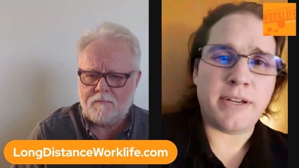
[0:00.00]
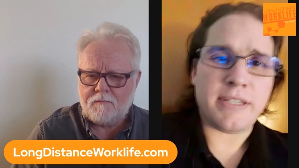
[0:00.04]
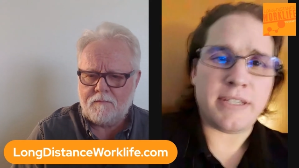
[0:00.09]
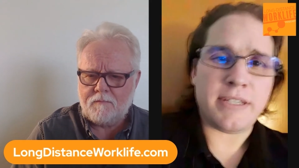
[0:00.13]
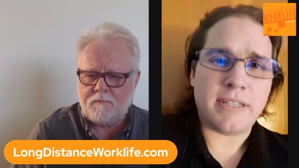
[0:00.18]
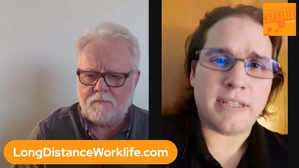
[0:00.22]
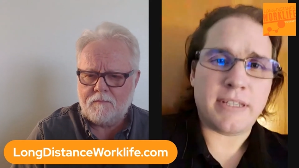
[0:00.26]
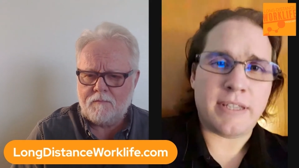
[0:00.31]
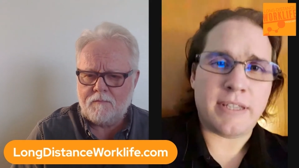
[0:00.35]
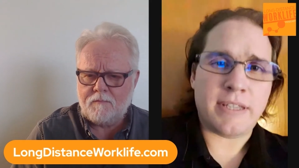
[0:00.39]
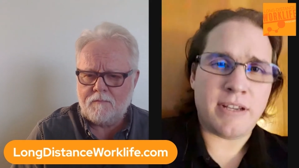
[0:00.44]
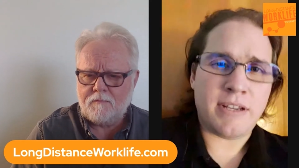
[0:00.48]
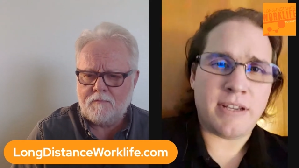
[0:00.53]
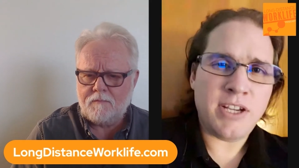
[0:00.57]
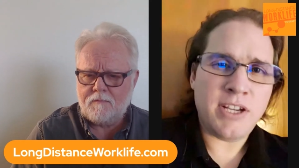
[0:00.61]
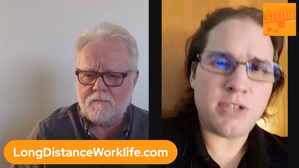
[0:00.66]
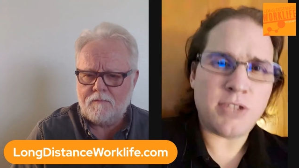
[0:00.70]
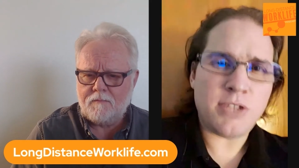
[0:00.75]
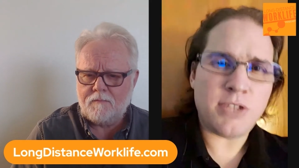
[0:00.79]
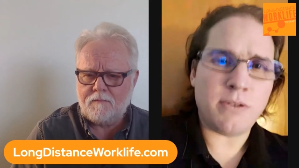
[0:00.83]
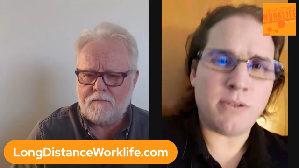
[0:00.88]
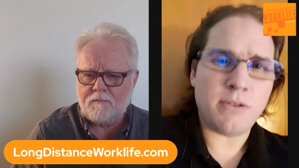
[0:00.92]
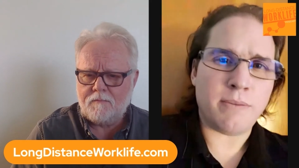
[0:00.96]
Speaker 1: But the
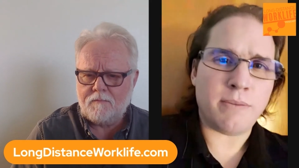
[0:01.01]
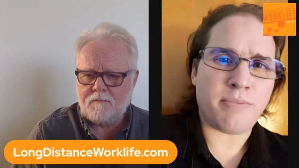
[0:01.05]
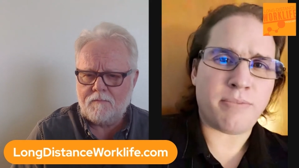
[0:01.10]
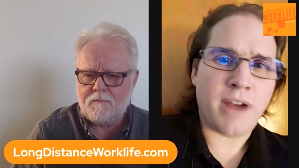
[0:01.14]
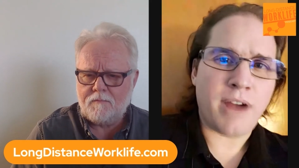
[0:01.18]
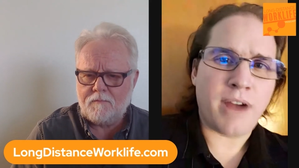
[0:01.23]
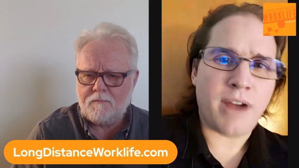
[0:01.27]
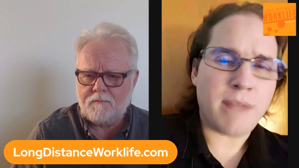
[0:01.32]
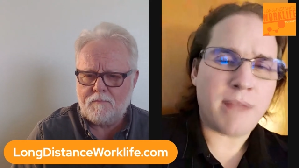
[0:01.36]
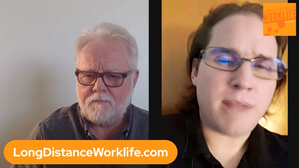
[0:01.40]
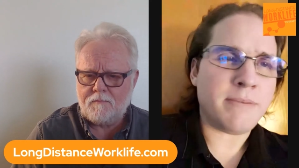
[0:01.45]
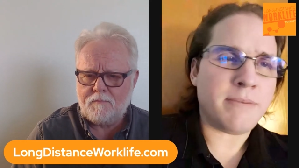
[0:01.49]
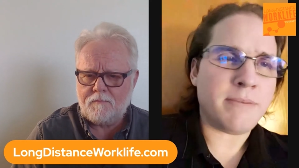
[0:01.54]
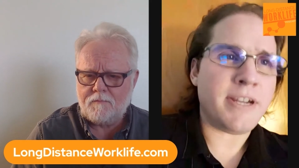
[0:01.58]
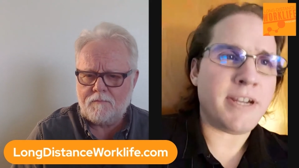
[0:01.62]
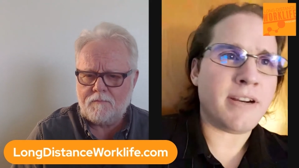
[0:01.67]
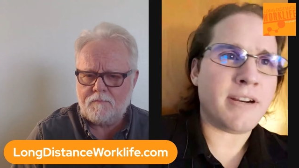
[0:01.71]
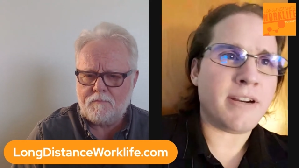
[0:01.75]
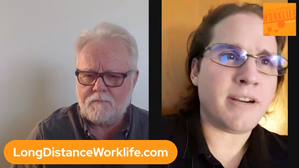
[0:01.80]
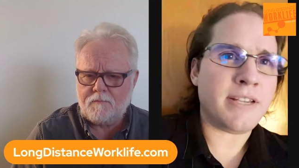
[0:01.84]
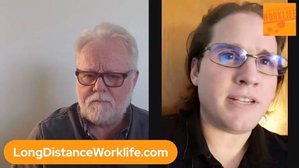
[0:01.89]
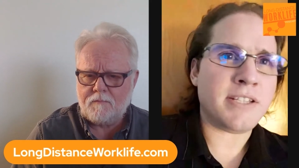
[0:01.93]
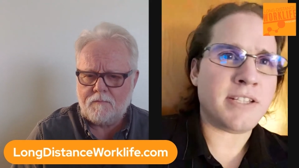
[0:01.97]
initial problem
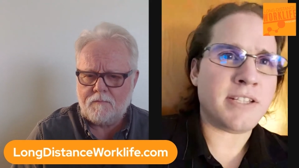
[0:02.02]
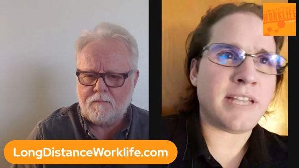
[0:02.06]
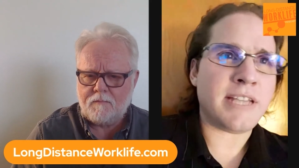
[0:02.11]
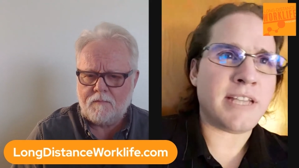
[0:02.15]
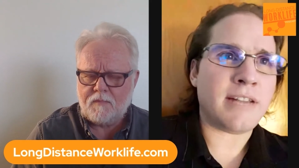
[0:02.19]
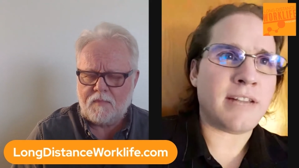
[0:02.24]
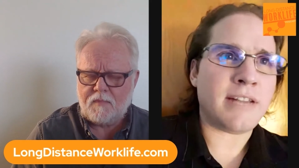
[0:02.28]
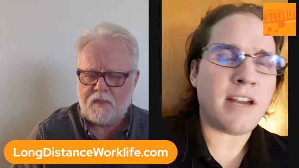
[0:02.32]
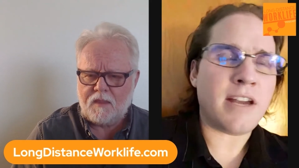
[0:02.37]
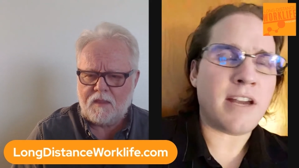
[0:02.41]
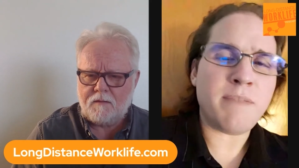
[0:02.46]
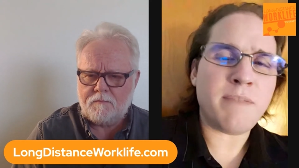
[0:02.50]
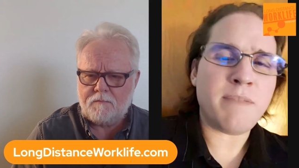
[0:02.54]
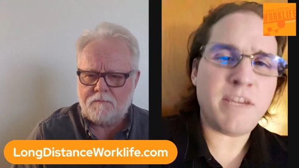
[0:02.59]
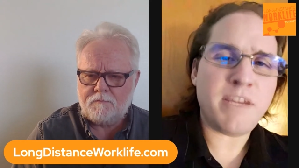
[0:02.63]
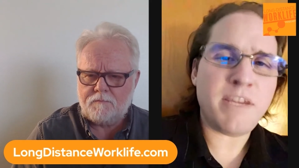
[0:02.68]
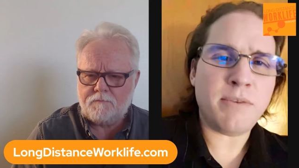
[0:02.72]
here is, is that a lot of